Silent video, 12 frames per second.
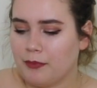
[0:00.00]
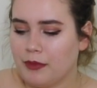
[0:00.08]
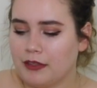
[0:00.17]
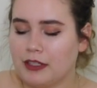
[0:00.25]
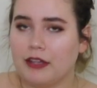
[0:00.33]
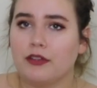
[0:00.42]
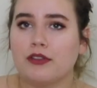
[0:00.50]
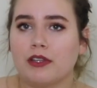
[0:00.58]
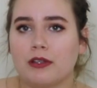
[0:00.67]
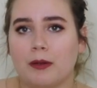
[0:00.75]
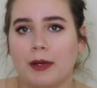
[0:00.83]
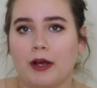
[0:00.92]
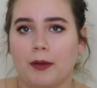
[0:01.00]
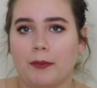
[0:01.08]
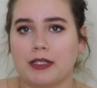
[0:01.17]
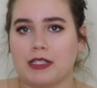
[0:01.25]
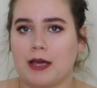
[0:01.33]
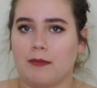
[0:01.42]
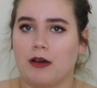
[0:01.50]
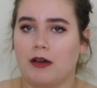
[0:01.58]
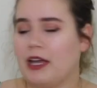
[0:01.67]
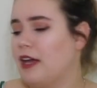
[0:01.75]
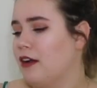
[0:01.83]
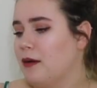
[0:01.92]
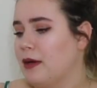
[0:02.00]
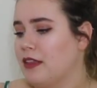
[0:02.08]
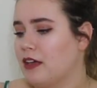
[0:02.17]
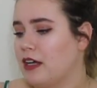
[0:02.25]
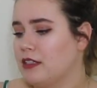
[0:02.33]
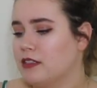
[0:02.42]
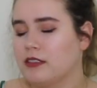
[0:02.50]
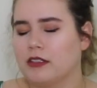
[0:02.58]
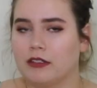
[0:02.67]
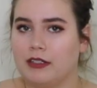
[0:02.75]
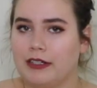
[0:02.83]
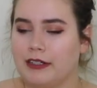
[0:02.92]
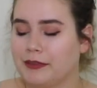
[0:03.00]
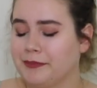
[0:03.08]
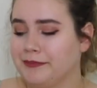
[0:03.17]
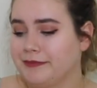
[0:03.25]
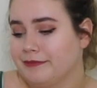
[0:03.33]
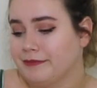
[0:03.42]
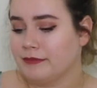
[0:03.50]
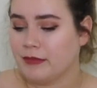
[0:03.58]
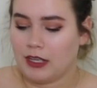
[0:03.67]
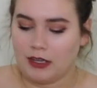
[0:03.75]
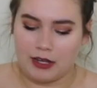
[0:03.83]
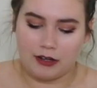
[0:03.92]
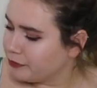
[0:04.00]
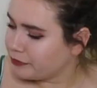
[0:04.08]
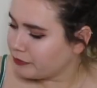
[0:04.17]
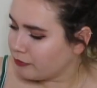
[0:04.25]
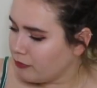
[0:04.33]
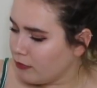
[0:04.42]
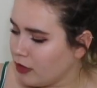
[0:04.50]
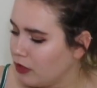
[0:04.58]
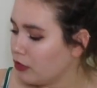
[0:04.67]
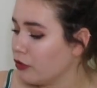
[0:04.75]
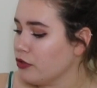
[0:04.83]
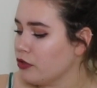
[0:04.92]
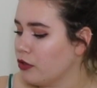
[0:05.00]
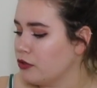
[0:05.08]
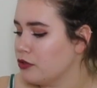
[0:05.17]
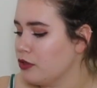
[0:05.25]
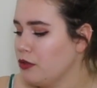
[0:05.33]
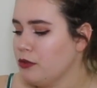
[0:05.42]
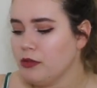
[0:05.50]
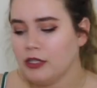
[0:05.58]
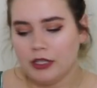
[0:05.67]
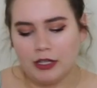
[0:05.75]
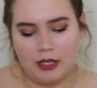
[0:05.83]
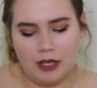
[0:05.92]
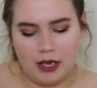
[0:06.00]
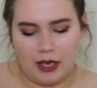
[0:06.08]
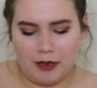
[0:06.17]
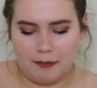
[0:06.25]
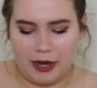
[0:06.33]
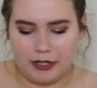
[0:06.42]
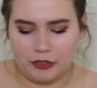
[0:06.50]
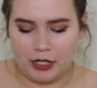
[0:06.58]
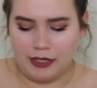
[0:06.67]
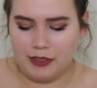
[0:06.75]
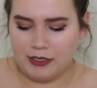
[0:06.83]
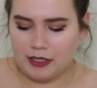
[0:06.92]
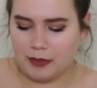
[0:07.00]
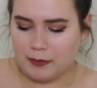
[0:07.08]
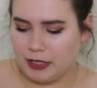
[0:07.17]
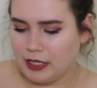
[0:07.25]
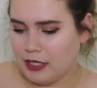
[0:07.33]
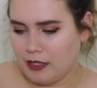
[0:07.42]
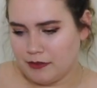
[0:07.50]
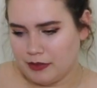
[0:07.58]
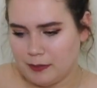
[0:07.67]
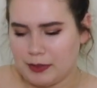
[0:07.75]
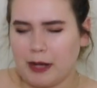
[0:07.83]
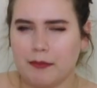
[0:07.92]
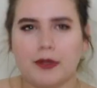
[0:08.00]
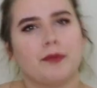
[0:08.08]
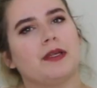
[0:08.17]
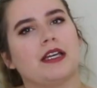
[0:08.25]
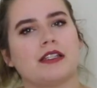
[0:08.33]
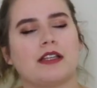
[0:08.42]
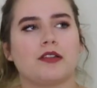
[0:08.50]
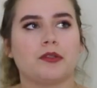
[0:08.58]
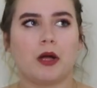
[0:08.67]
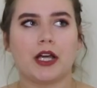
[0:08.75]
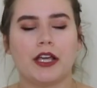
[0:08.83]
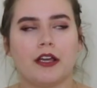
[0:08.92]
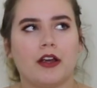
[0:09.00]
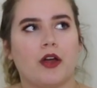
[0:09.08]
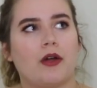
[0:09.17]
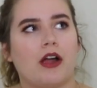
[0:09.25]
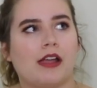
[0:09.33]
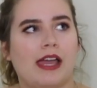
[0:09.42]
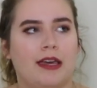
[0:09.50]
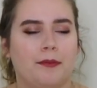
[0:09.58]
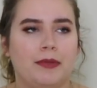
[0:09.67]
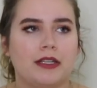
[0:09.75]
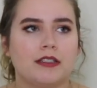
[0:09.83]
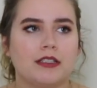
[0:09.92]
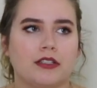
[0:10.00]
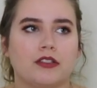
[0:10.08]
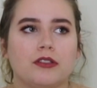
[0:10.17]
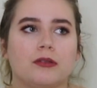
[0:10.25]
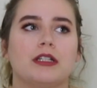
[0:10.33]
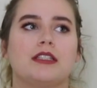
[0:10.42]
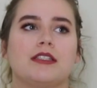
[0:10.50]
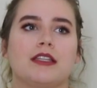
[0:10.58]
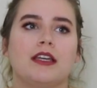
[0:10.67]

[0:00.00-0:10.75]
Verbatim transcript: I use this on my armpits and on my thighs, so like I don't know. There's also, um, I tried this at the beginning of September because I was walking around campus in shorts.